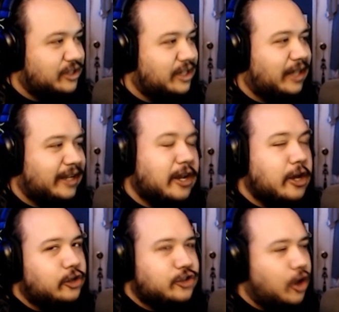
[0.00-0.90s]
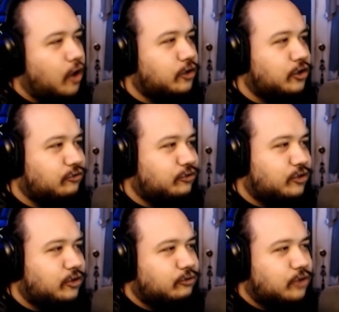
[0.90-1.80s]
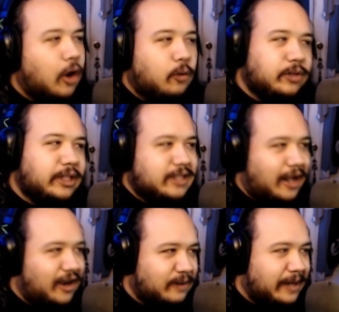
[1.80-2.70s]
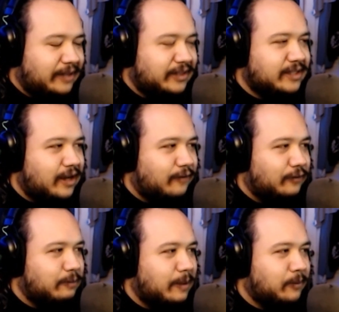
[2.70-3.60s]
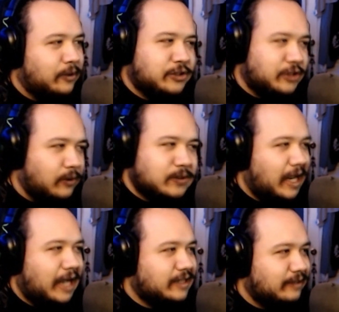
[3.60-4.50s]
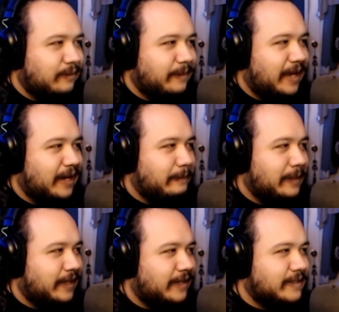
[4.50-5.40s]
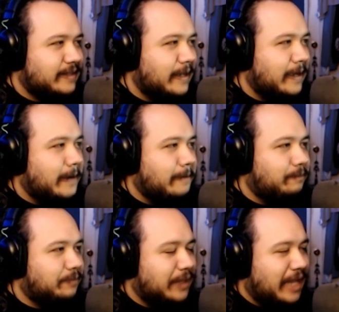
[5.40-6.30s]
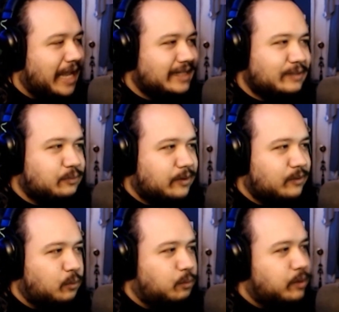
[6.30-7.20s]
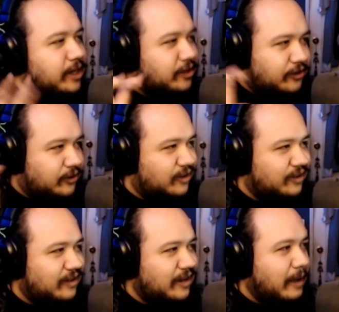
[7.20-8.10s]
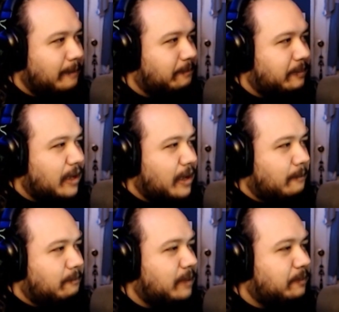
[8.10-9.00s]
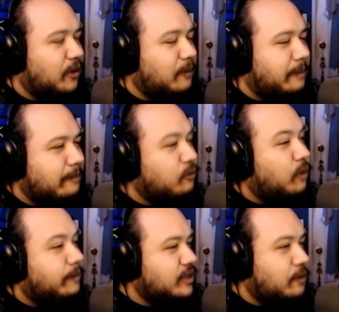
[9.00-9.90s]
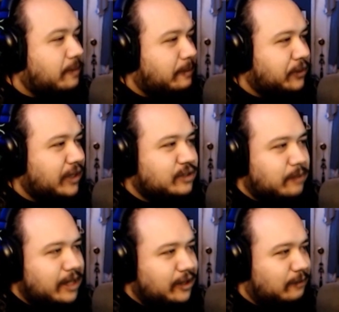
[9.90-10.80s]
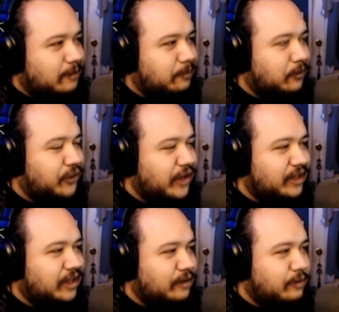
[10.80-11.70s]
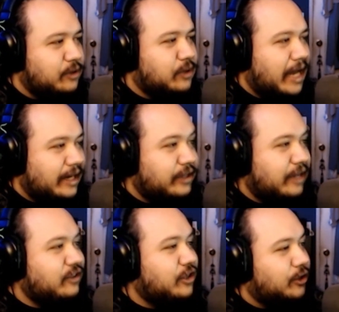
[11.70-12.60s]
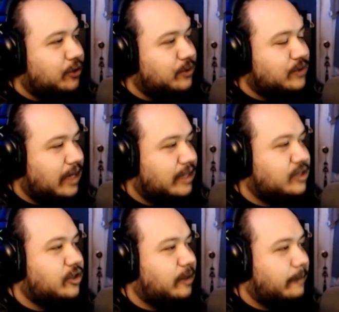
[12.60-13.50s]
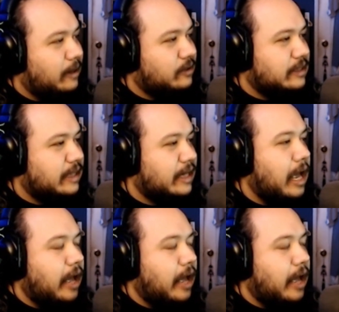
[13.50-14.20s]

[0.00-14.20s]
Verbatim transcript: it like don't you don't really talk about this stuff with people and don't talk to them about it because it's weird. The lizard people will get you. People, people, well, because no, people think it's weird. People think like when you kind of even use like certain comparisons, like